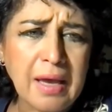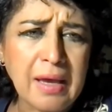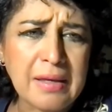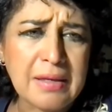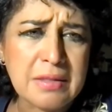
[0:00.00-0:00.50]

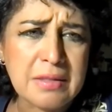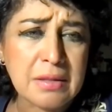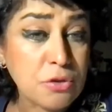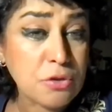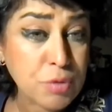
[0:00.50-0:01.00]

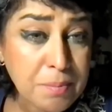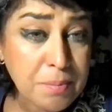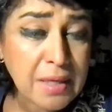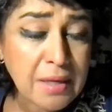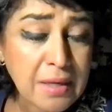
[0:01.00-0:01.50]
and
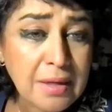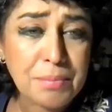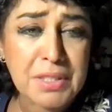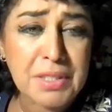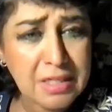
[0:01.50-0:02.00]
dream big,
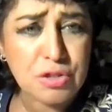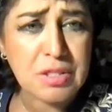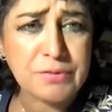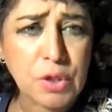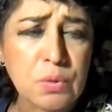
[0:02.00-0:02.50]
but
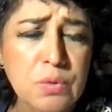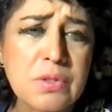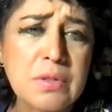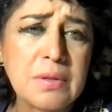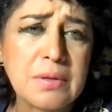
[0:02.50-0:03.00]
set yourself
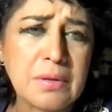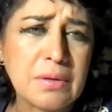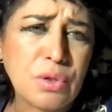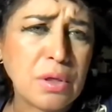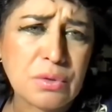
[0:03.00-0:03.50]
goals.
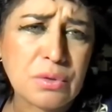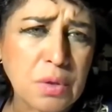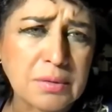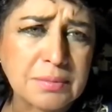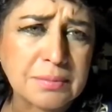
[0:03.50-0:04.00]
You can't
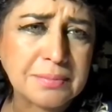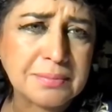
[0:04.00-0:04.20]
go wrong.